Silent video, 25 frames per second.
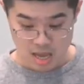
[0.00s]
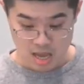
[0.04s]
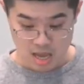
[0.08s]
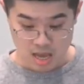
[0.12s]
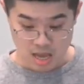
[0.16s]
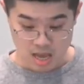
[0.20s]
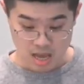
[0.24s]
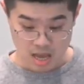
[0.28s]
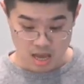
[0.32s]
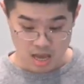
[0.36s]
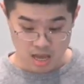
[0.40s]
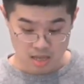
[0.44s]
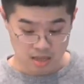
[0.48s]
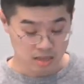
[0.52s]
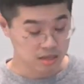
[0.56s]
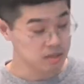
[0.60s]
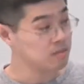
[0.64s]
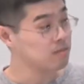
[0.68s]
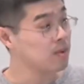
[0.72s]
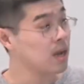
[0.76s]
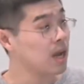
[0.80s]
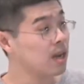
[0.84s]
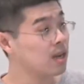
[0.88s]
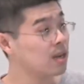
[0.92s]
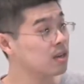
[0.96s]
And this
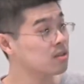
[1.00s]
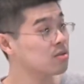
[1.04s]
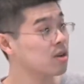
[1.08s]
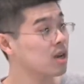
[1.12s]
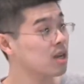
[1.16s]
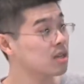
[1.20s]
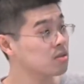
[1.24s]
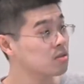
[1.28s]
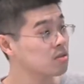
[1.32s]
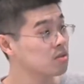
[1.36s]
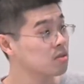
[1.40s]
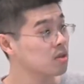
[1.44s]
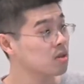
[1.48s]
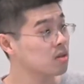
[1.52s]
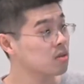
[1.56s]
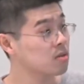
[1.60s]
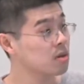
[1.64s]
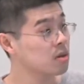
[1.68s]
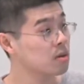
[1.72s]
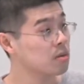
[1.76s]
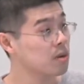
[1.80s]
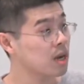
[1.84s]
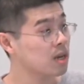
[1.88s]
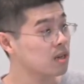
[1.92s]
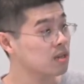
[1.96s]
buyer tries to know
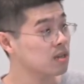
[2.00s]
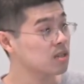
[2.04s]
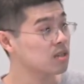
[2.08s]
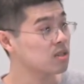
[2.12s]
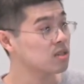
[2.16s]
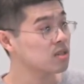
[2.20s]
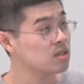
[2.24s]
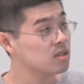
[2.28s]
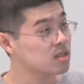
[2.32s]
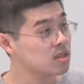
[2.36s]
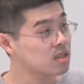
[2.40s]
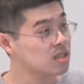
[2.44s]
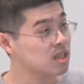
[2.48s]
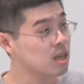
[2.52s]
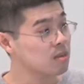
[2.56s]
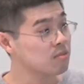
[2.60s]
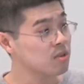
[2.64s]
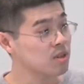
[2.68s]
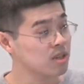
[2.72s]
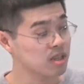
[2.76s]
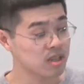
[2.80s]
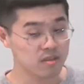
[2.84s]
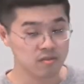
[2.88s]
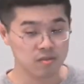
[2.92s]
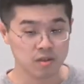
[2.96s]
regret learns
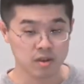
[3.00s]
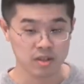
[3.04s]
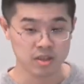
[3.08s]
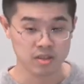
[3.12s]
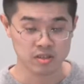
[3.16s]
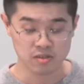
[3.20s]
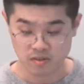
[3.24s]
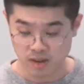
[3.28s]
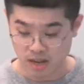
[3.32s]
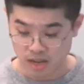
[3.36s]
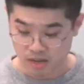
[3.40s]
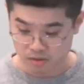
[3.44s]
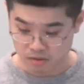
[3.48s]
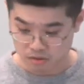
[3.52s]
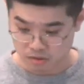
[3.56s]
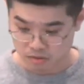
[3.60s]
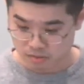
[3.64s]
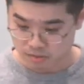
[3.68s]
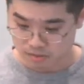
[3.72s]
separately for each value.